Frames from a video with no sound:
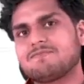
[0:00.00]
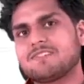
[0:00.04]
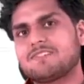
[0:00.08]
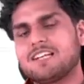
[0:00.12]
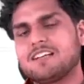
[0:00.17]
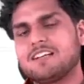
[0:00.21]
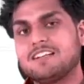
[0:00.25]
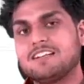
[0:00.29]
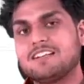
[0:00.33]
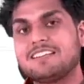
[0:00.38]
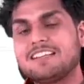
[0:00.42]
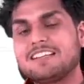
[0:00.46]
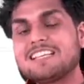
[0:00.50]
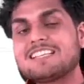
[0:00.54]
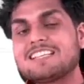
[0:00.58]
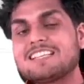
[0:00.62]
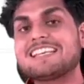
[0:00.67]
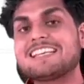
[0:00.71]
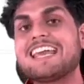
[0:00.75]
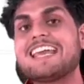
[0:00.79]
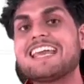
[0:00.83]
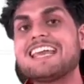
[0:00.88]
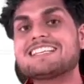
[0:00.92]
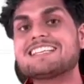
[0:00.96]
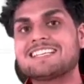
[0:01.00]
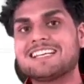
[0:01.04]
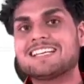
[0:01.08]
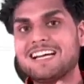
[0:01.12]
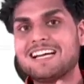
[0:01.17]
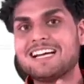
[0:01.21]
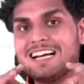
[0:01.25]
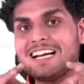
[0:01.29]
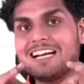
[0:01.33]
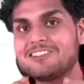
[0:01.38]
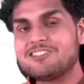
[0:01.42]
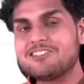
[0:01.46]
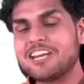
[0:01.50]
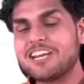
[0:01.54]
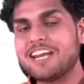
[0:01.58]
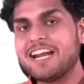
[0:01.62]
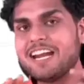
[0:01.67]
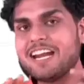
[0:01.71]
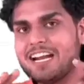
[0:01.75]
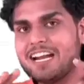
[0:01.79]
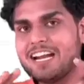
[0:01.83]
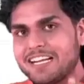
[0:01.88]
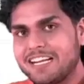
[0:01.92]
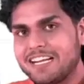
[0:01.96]
This says
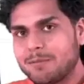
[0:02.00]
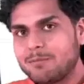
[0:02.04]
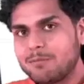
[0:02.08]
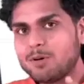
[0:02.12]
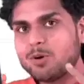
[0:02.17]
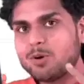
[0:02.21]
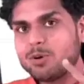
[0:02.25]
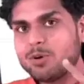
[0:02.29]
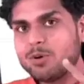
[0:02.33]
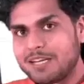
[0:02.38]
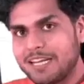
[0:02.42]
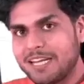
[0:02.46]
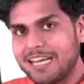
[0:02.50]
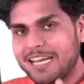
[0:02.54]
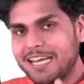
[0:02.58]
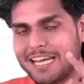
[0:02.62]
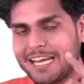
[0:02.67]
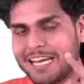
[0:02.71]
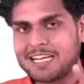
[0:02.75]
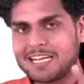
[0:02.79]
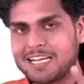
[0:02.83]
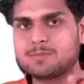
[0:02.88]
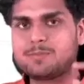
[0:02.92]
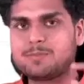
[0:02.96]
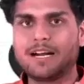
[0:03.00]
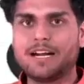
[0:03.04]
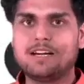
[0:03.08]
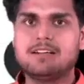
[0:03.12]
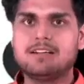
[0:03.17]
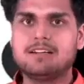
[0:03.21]
JWT expired.